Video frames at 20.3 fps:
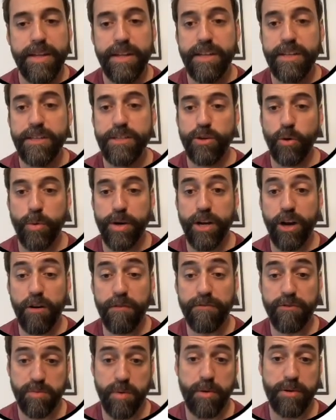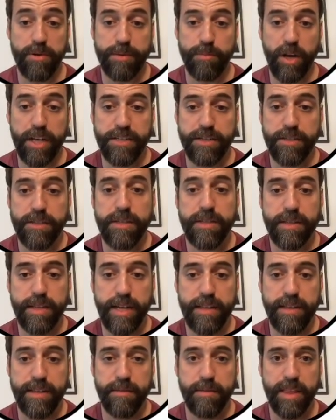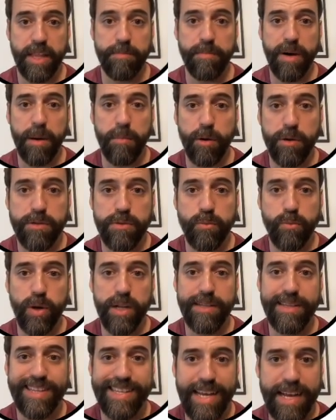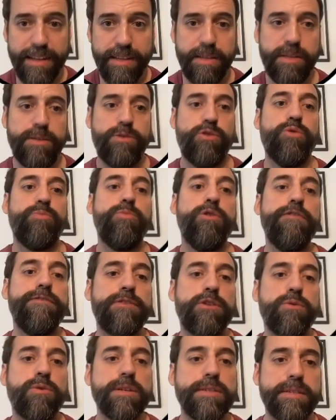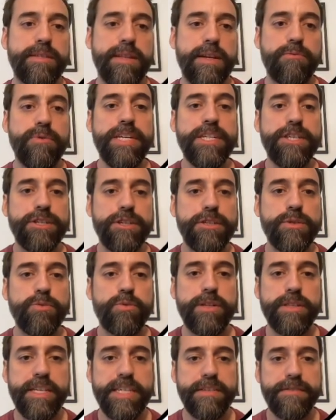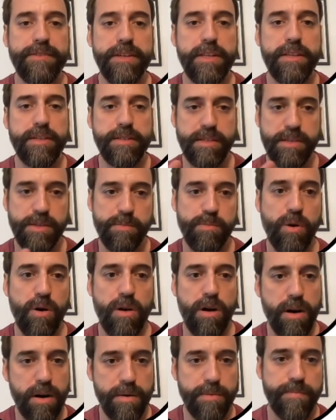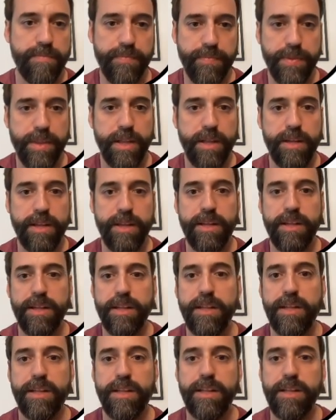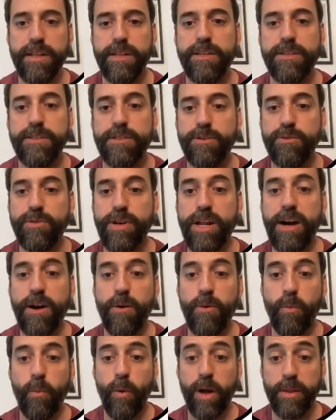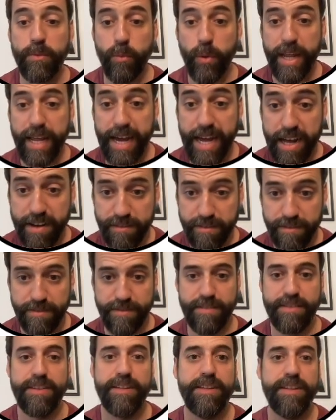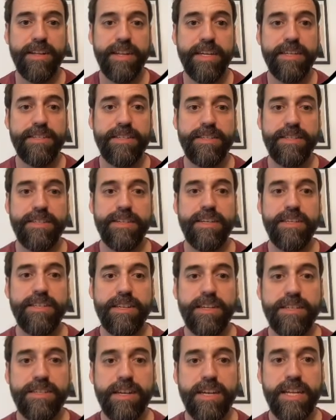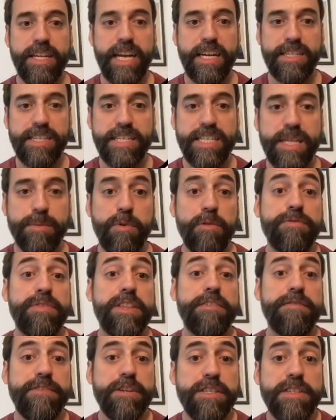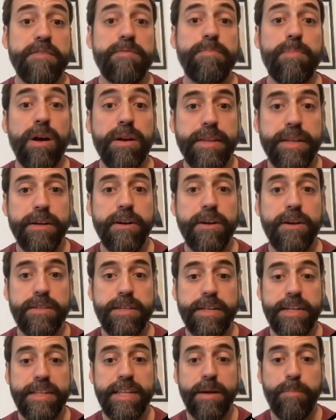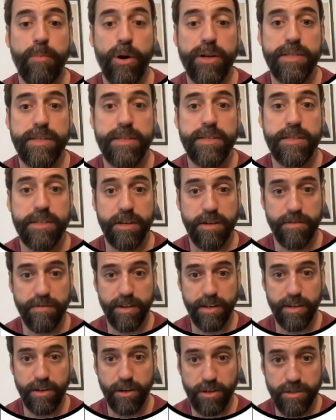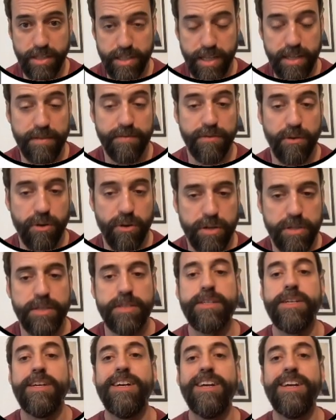So we know from our simulations that the bubbles will tend to move towards the regions where this field is smaller. So now what we have is essentially a system of diffusive particles in the presence of a constant force.